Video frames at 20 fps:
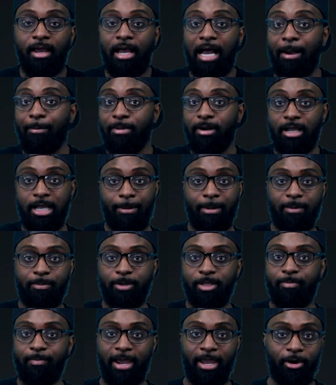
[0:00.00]
I'm going to come up
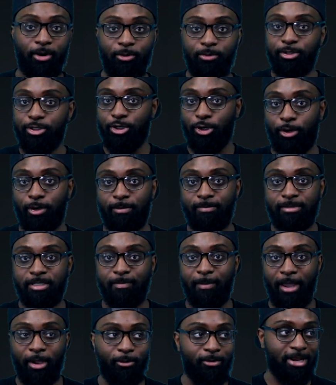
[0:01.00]
with my own terms,
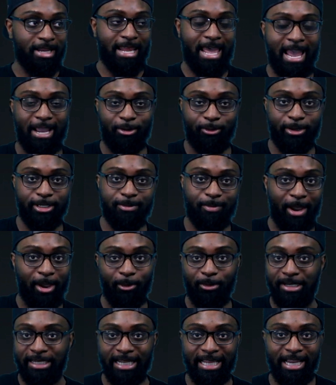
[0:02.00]
my own language, my
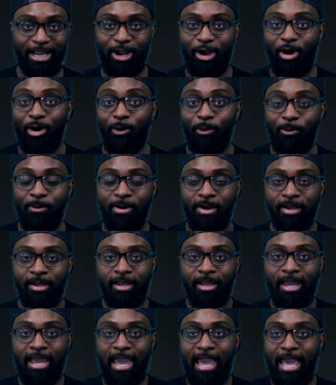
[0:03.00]
own lingo,
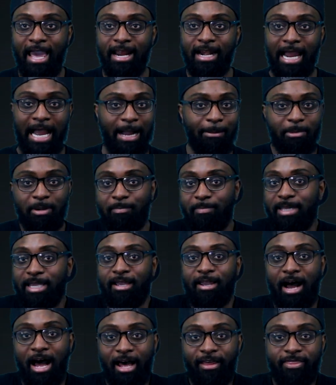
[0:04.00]
and I'm going to be
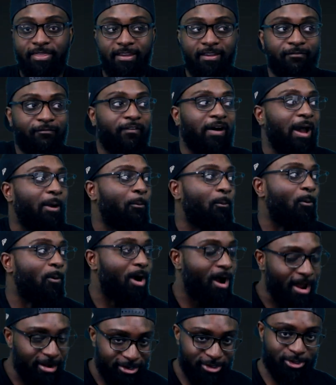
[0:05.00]
goth if I
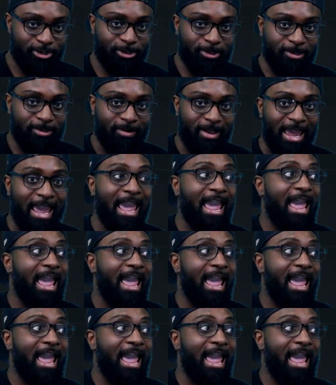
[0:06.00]
want to